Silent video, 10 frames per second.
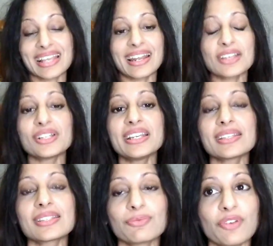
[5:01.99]
And actually
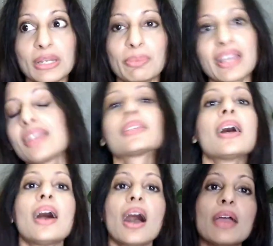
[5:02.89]
it's funny because
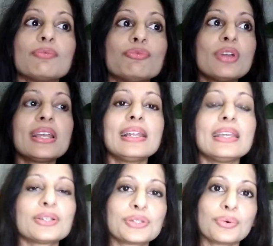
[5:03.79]
I
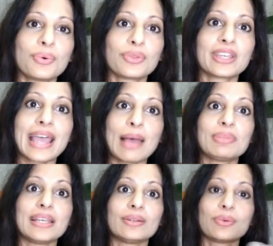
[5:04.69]
really adore the
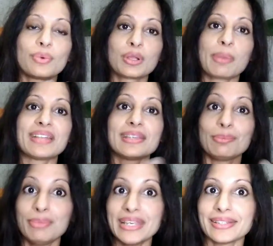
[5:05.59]
gamblin oil
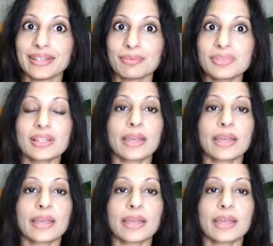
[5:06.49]
painting mediums,